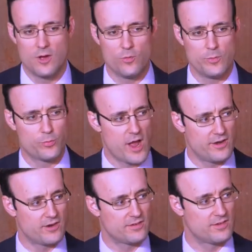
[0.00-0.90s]
We
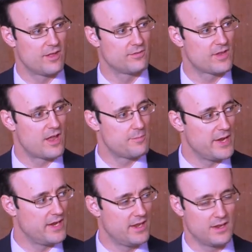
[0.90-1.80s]
pride ourselves on
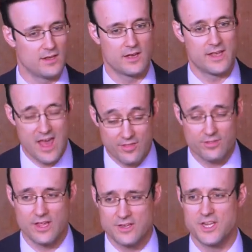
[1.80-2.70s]
making a
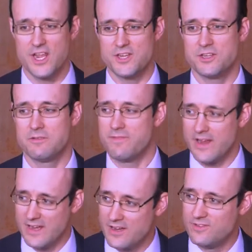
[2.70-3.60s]
Catholic education
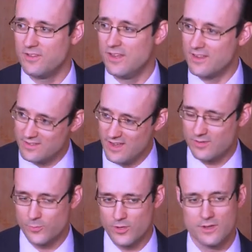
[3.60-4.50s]
financially
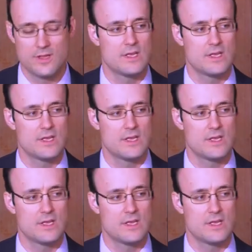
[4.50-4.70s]
accessible.